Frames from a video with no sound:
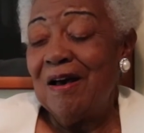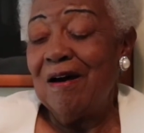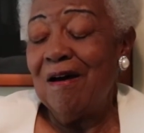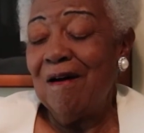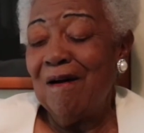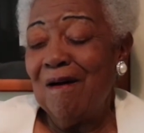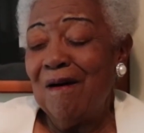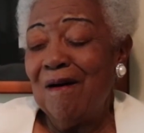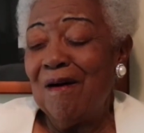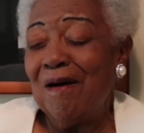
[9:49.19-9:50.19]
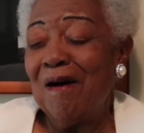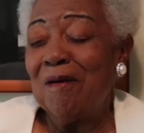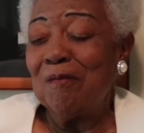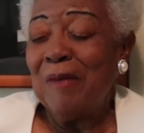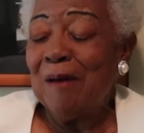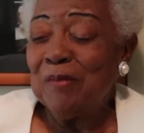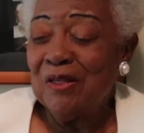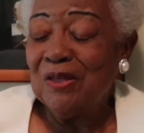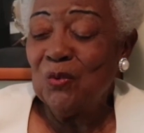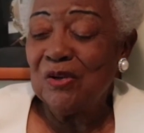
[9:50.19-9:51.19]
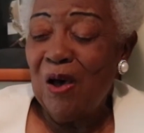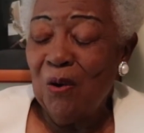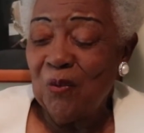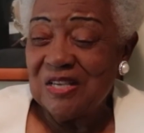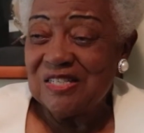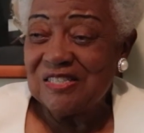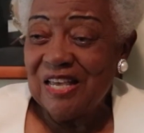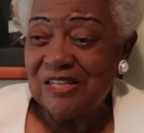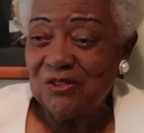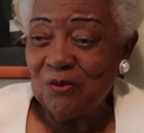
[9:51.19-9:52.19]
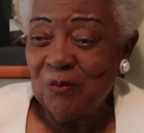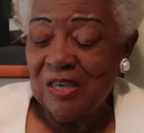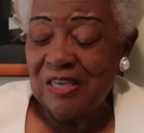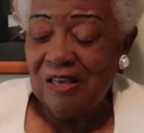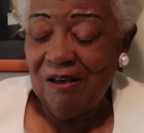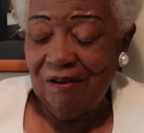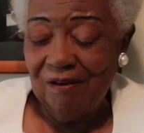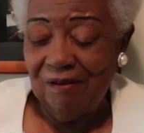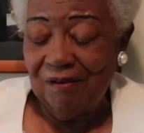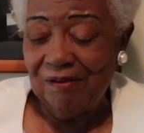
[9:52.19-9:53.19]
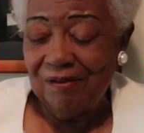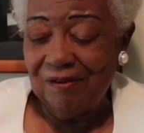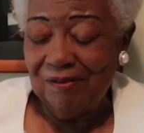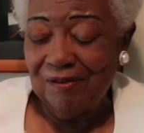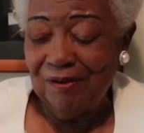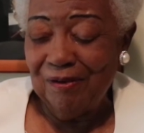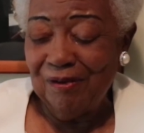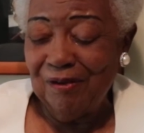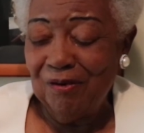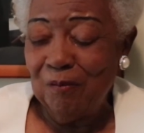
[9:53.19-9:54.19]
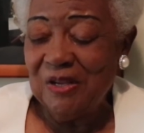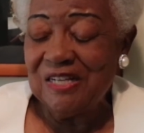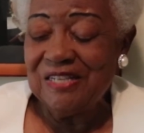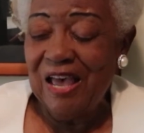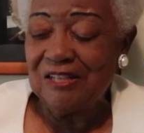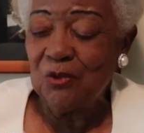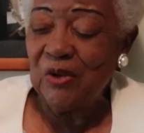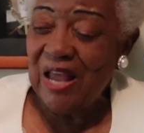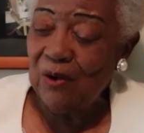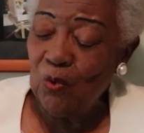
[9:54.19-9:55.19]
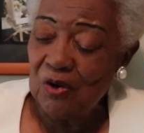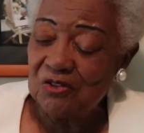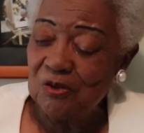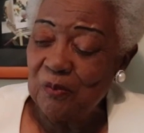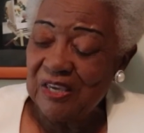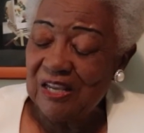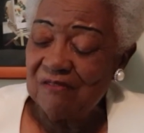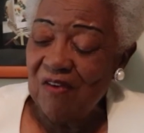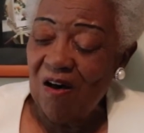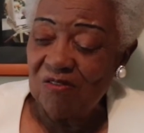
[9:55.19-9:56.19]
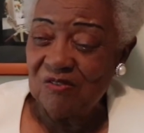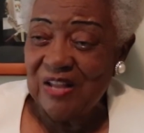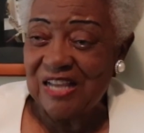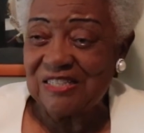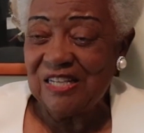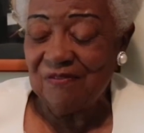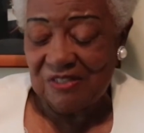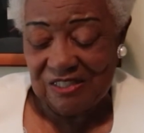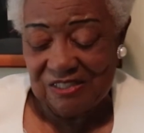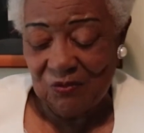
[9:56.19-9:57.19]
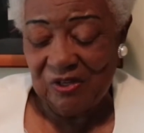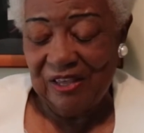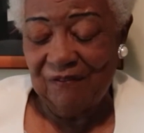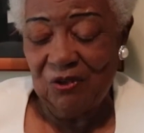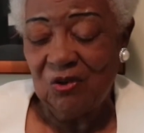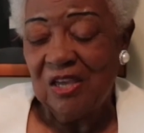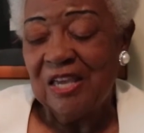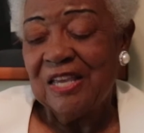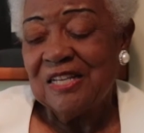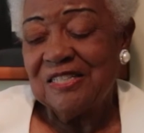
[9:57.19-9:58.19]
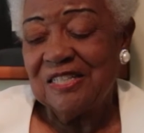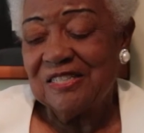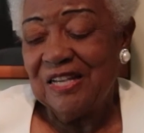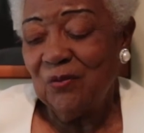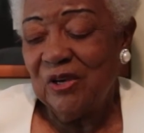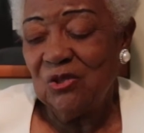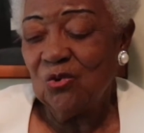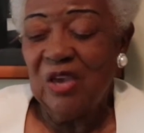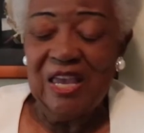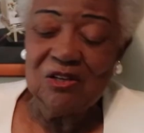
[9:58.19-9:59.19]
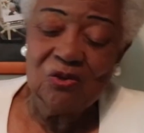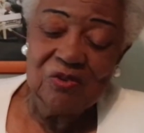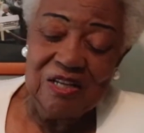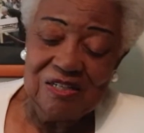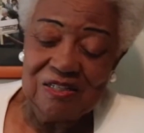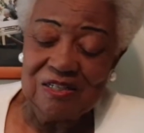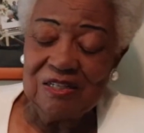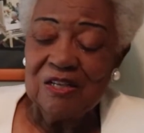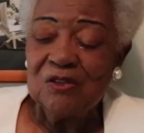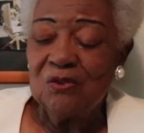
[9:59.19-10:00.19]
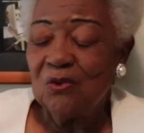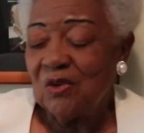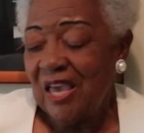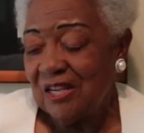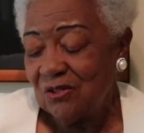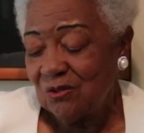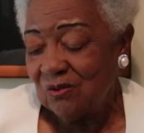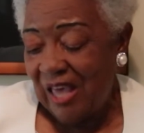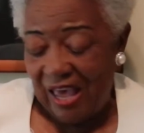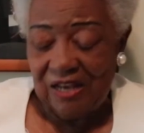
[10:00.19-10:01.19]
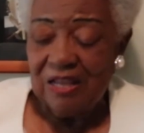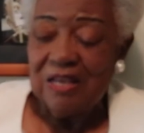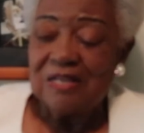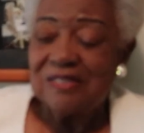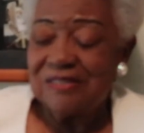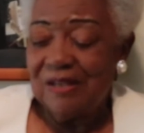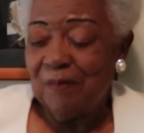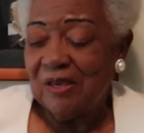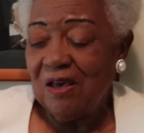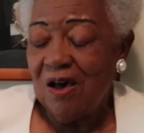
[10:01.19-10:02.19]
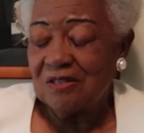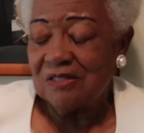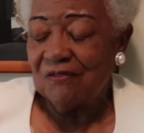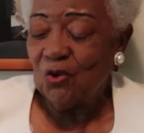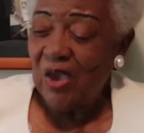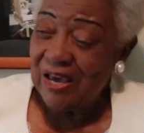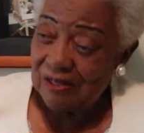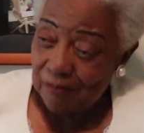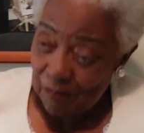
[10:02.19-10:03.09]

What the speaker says: my mother would always say to me, or many times when I wanted to be involved in activities and what have you, she said, well, you can't do this and you can't do that. She said, because if you had a